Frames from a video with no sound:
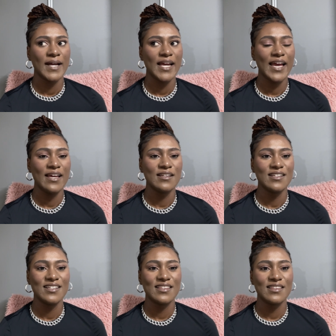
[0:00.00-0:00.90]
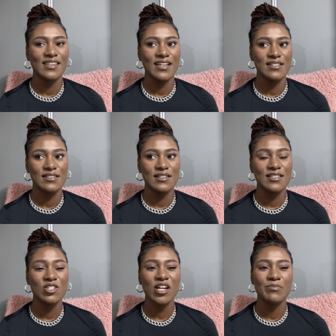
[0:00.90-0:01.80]
and
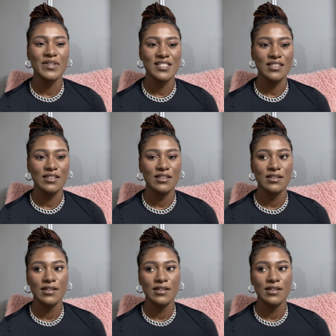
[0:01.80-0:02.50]
it's not busy.